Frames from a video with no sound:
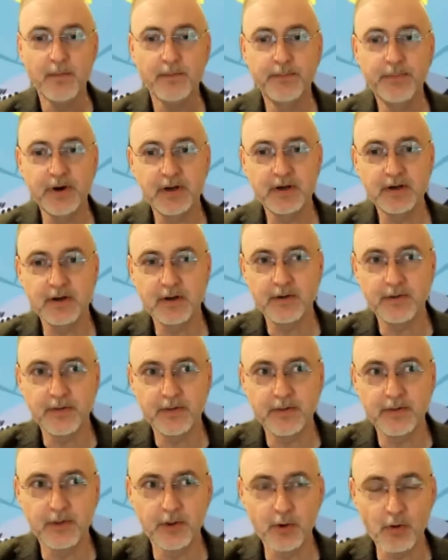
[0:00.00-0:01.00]
But
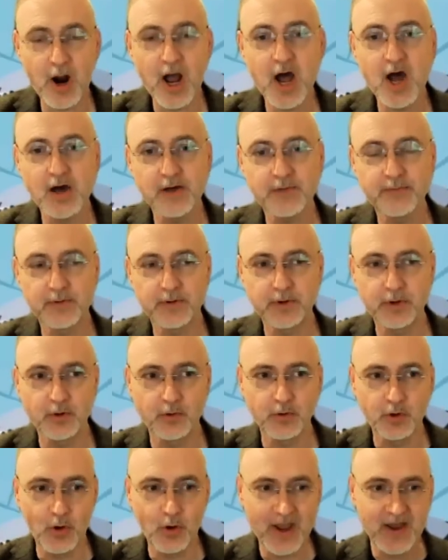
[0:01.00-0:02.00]
there are,
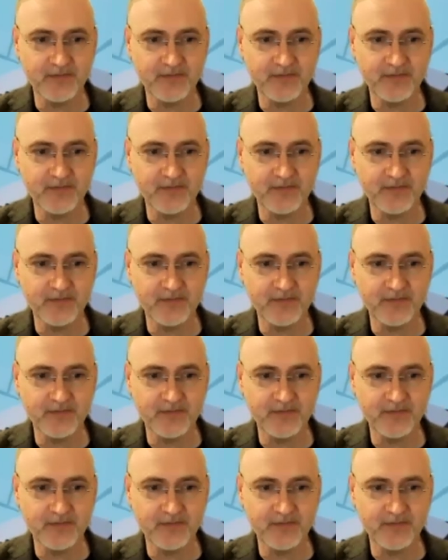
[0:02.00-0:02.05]
you